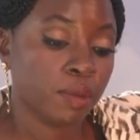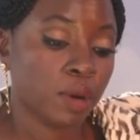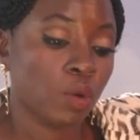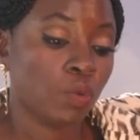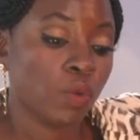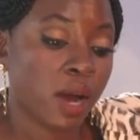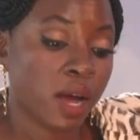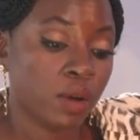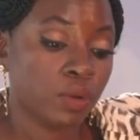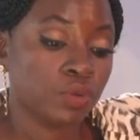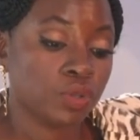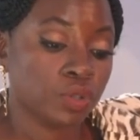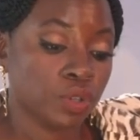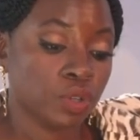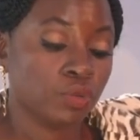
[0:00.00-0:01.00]

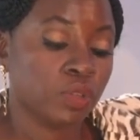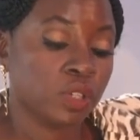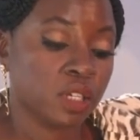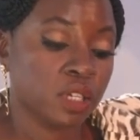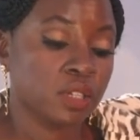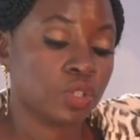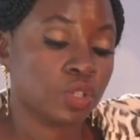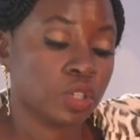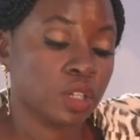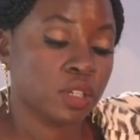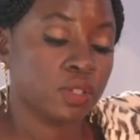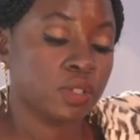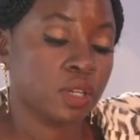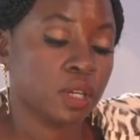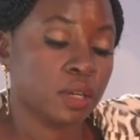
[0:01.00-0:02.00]
around, it really
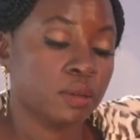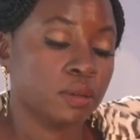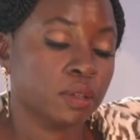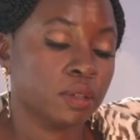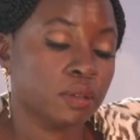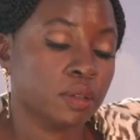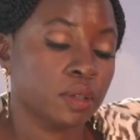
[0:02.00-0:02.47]
is a